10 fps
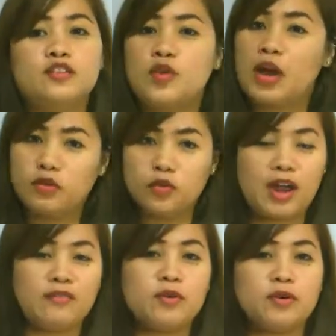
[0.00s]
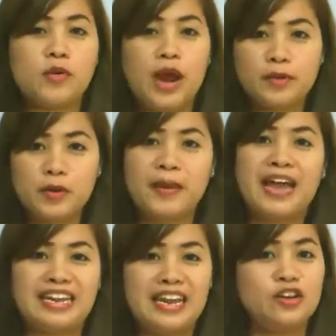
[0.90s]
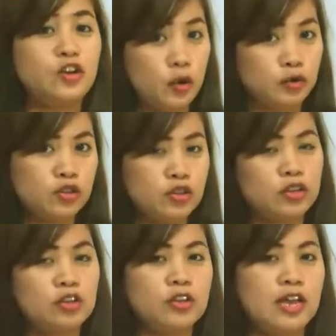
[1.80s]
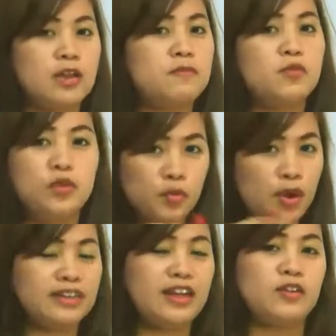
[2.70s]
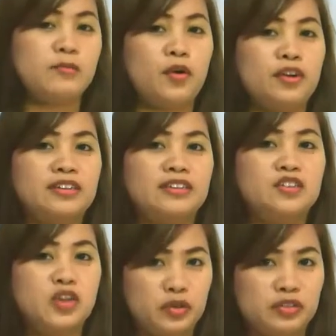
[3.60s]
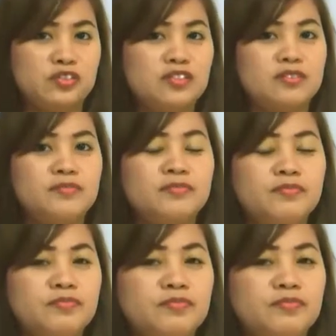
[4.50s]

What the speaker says: So you have to grab your pen and note, and you write down important notes.